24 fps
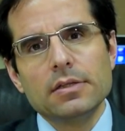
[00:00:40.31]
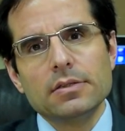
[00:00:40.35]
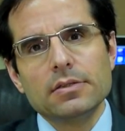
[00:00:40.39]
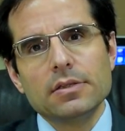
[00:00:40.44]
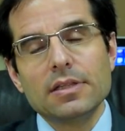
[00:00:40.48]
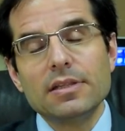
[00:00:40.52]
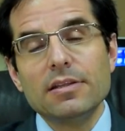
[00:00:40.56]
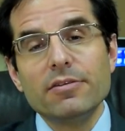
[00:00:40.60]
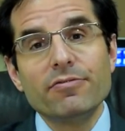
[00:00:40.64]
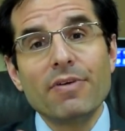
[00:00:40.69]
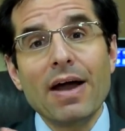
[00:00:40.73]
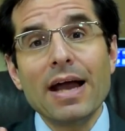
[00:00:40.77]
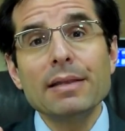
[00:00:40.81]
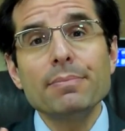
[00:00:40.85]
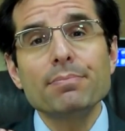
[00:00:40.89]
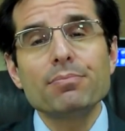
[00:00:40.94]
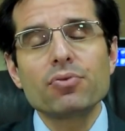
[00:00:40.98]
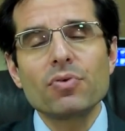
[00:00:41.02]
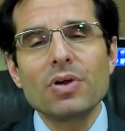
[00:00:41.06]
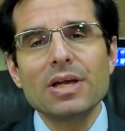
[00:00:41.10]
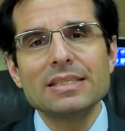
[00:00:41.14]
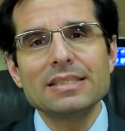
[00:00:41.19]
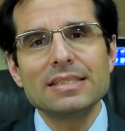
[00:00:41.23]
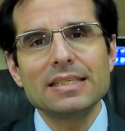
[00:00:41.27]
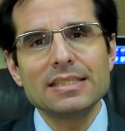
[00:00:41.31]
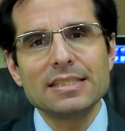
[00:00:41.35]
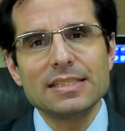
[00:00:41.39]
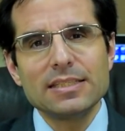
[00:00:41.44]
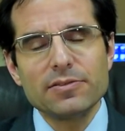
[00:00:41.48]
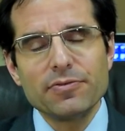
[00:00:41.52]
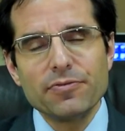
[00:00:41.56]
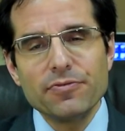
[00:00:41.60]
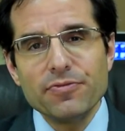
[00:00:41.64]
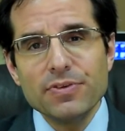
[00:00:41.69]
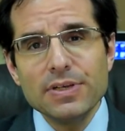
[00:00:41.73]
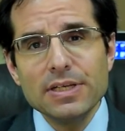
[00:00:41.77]
the divine
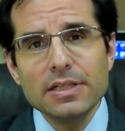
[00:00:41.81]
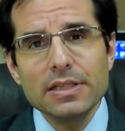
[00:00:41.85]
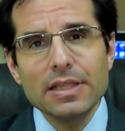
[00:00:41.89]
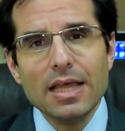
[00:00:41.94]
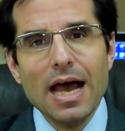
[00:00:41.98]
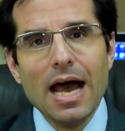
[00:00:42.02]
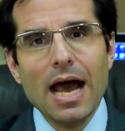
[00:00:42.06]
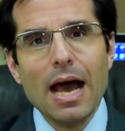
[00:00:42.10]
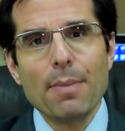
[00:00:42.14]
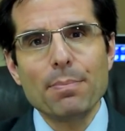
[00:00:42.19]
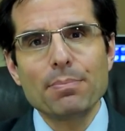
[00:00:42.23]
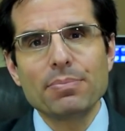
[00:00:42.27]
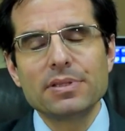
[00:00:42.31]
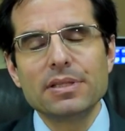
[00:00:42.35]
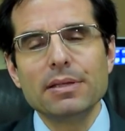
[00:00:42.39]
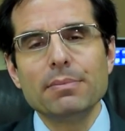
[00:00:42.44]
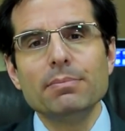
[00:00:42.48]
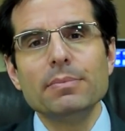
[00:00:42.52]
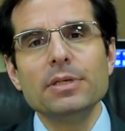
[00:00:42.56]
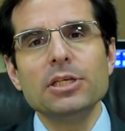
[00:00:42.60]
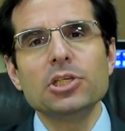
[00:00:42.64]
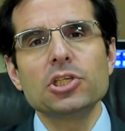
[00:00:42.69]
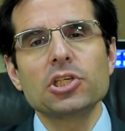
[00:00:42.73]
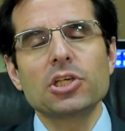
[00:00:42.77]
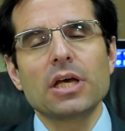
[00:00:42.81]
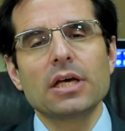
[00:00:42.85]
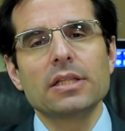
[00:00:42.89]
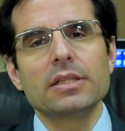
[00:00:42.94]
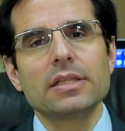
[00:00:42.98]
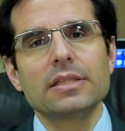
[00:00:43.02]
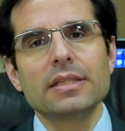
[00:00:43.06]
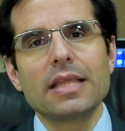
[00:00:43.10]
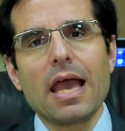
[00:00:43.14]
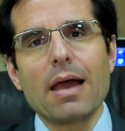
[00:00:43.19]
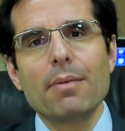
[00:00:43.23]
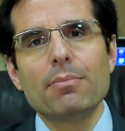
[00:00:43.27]
presence filled up the Mishkan,
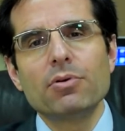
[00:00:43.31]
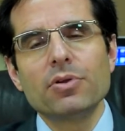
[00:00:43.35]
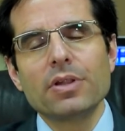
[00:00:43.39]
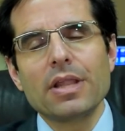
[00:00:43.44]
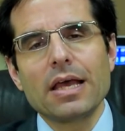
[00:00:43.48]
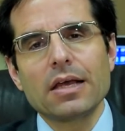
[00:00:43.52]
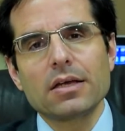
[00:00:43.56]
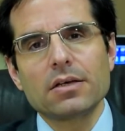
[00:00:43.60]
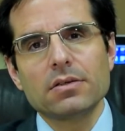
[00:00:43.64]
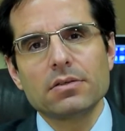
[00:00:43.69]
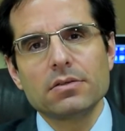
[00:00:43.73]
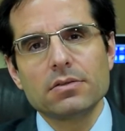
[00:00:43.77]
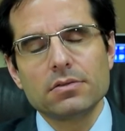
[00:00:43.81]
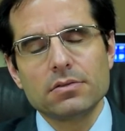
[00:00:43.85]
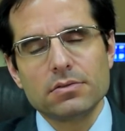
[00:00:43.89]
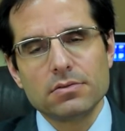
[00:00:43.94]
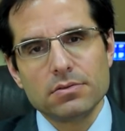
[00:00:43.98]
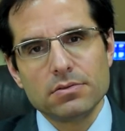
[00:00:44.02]
the tabernacle.